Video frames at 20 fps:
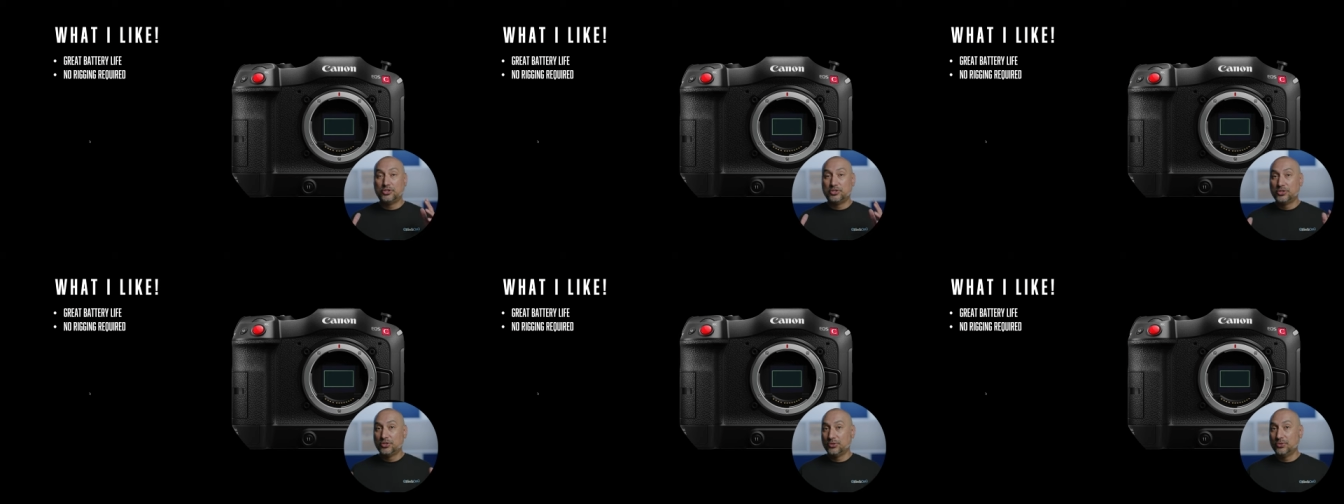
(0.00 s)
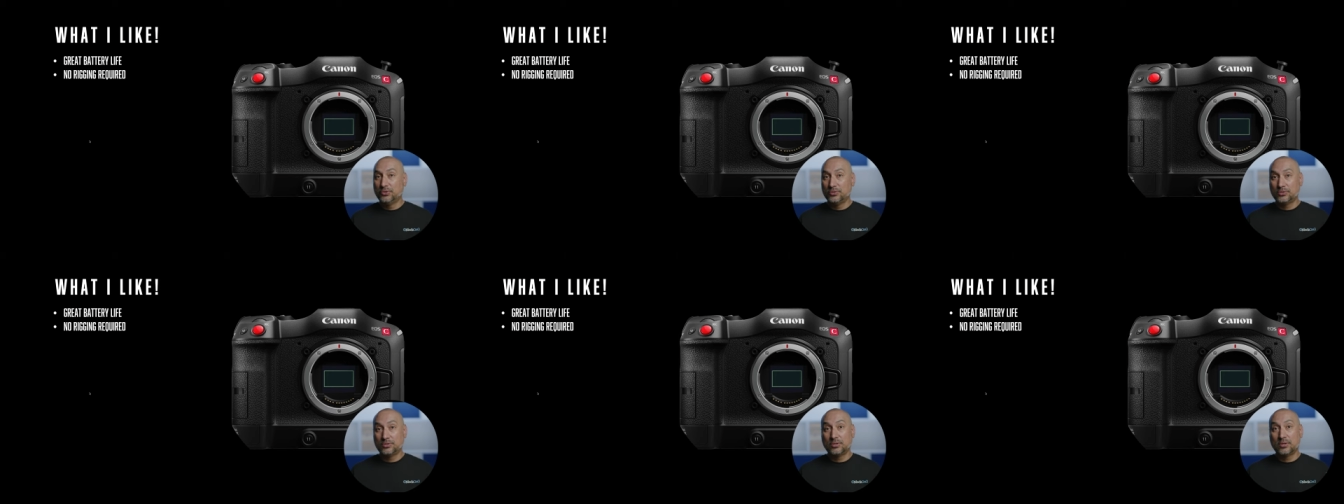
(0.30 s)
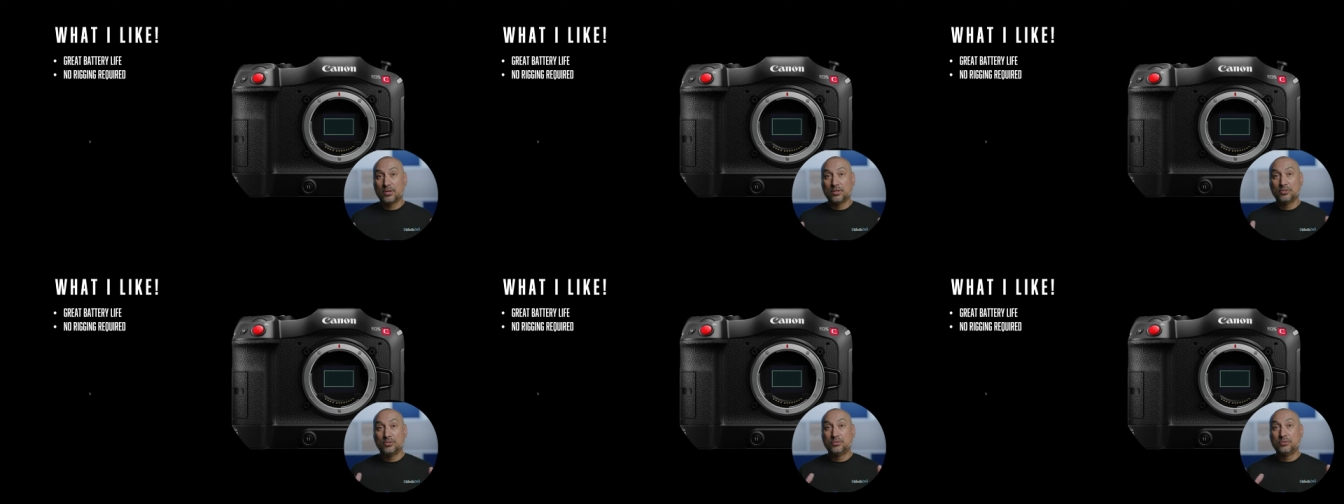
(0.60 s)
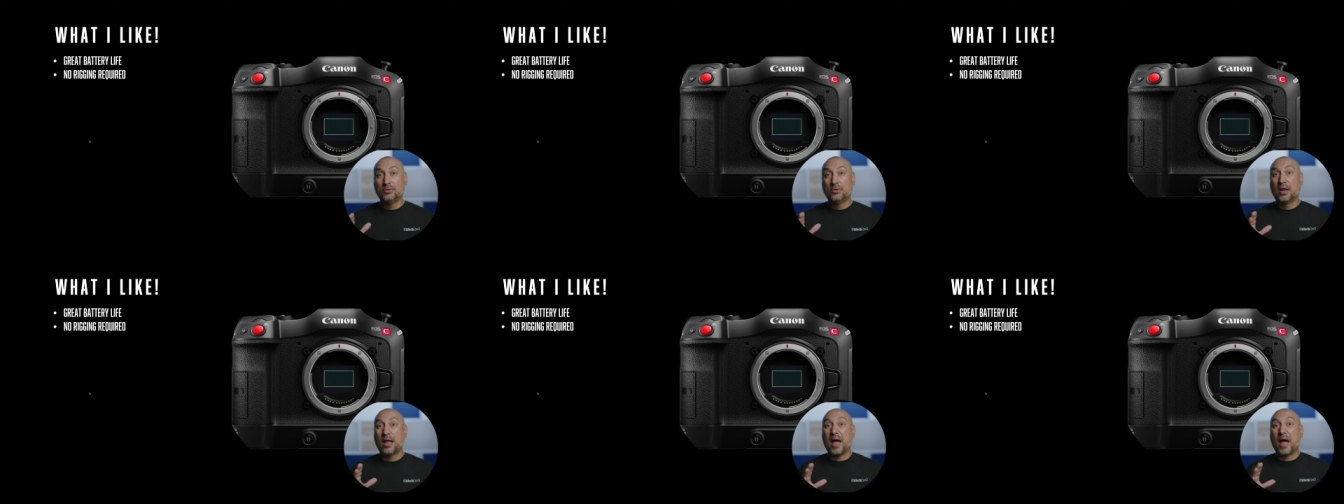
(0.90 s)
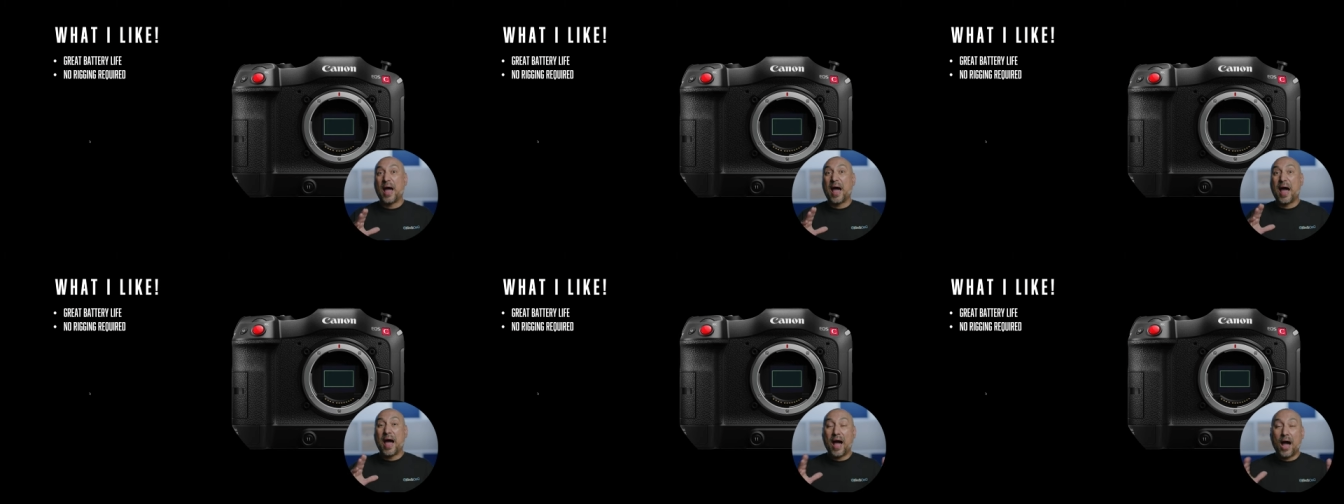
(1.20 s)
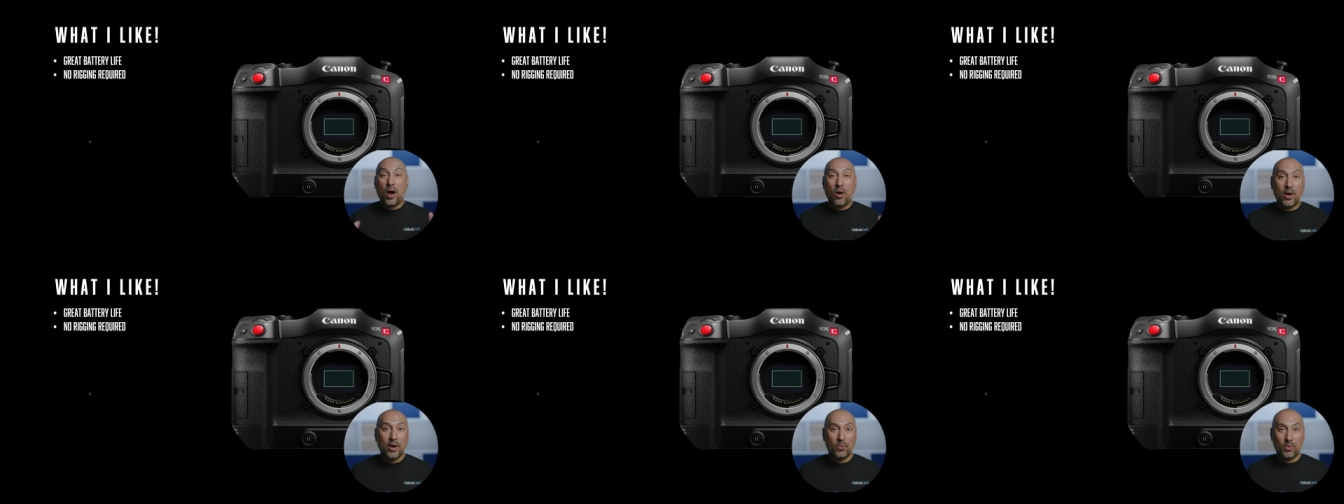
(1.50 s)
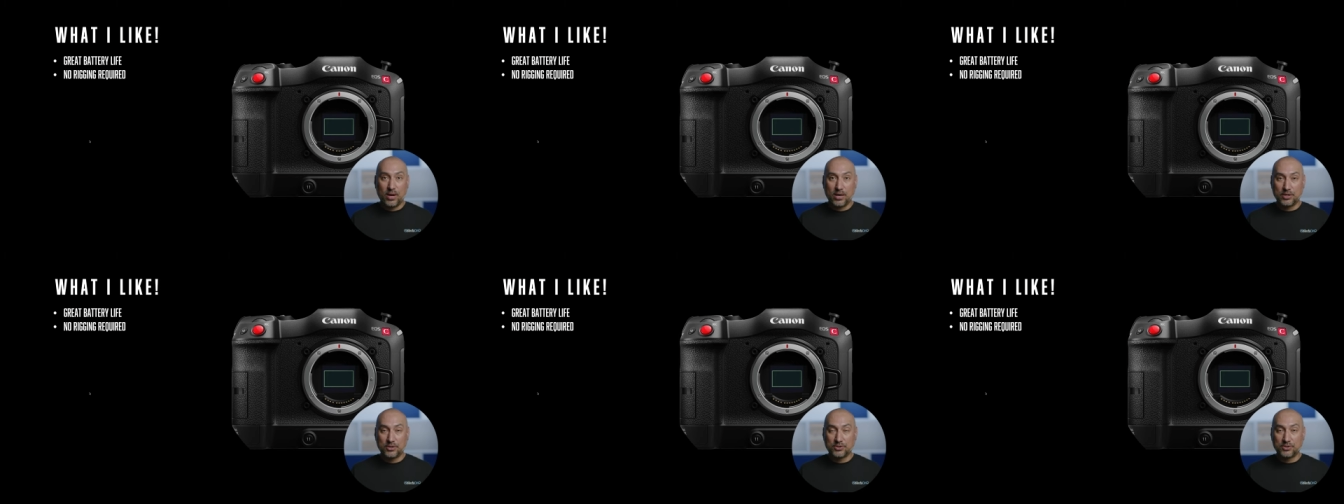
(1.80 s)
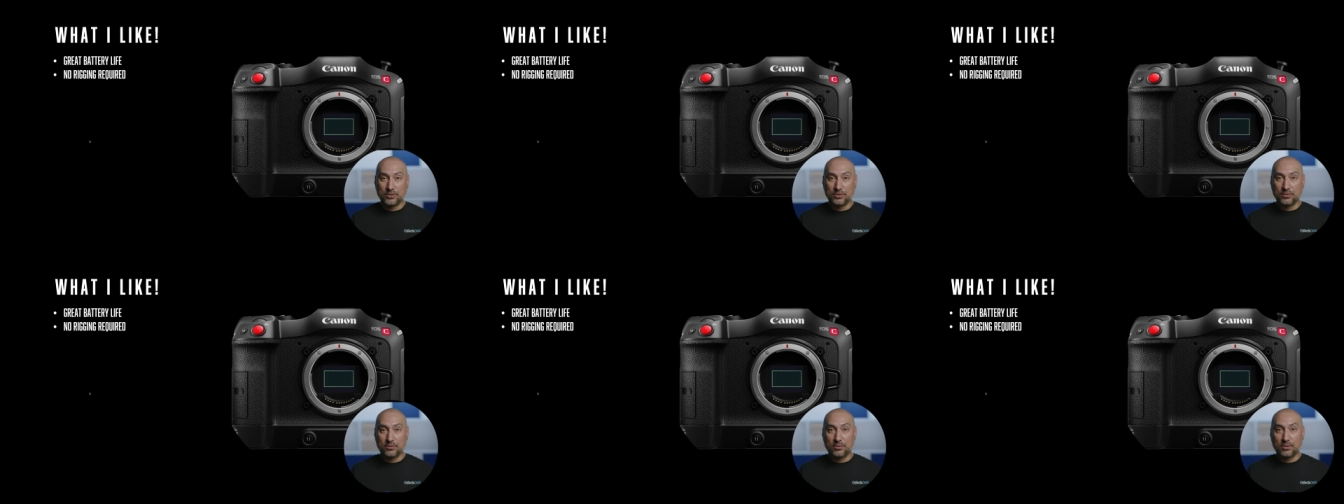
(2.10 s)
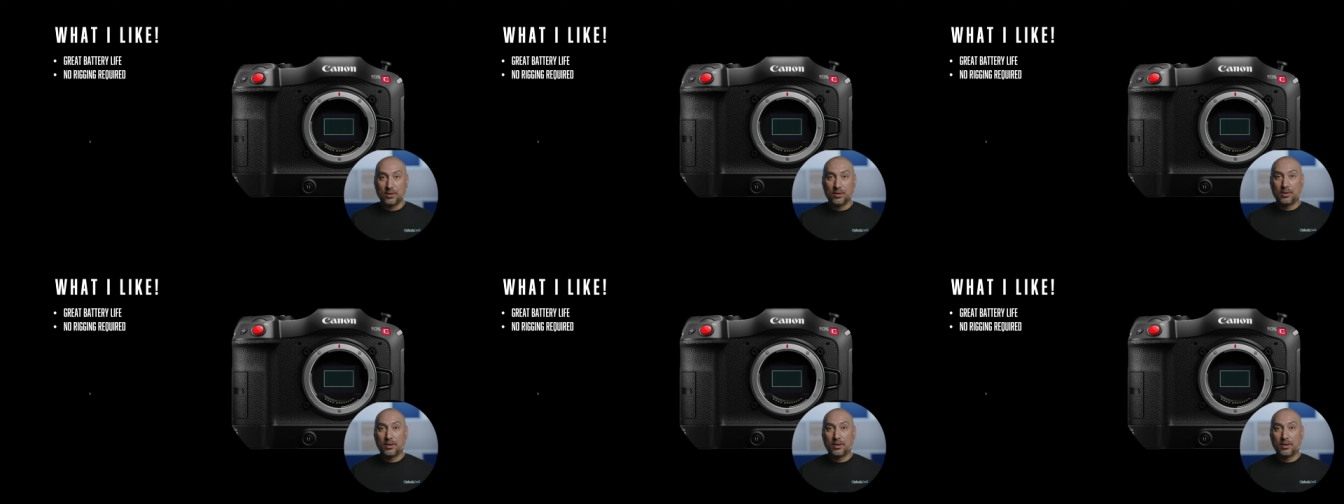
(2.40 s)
choose how I want to shoot,